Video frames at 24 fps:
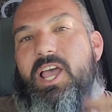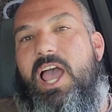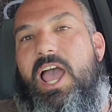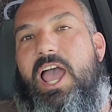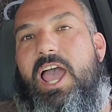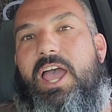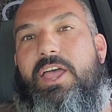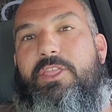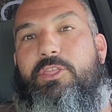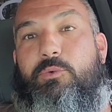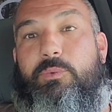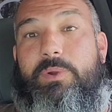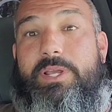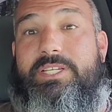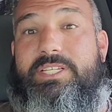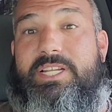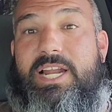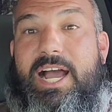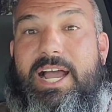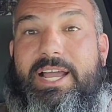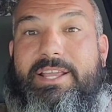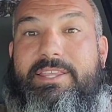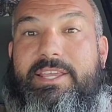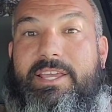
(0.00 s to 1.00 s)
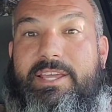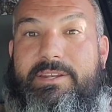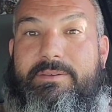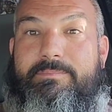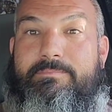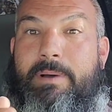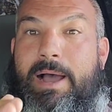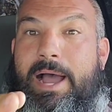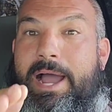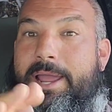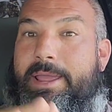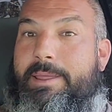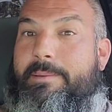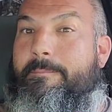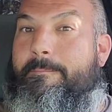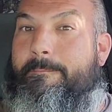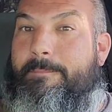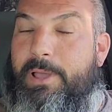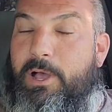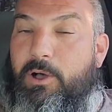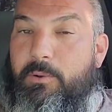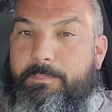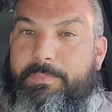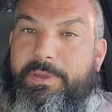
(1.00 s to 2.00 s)
And the reason I did mine
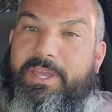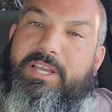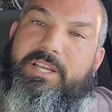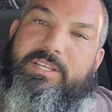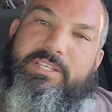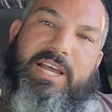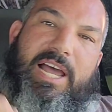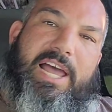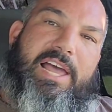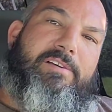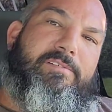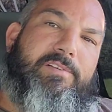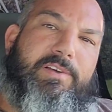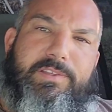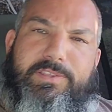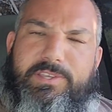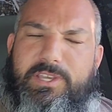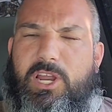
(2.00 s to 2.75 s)
built because I have